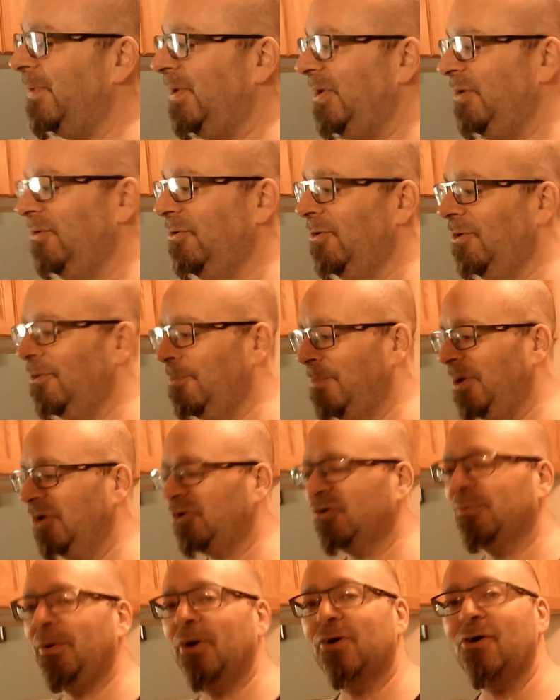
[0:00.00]
and you know much
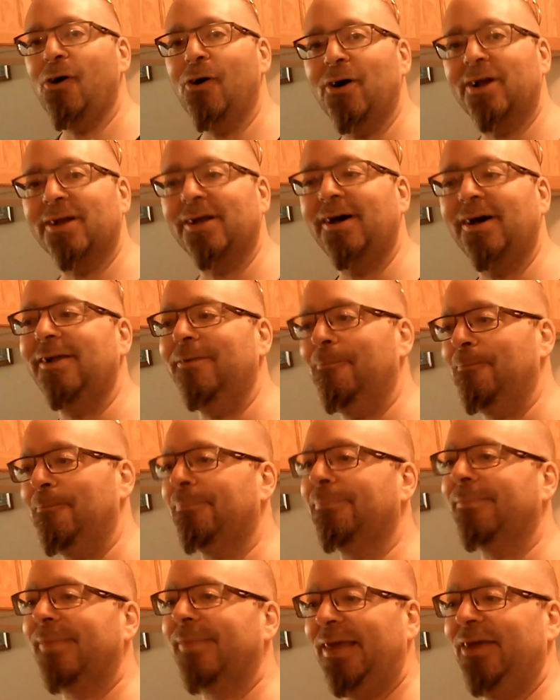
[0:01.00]
about coconut,
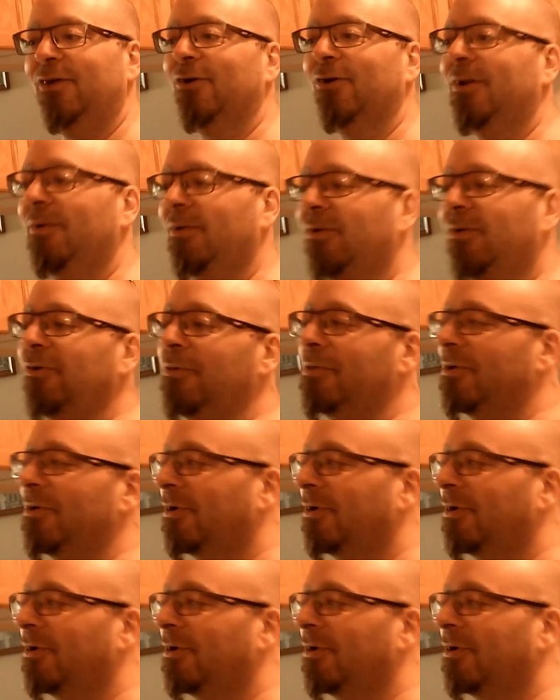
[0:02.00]
you can do the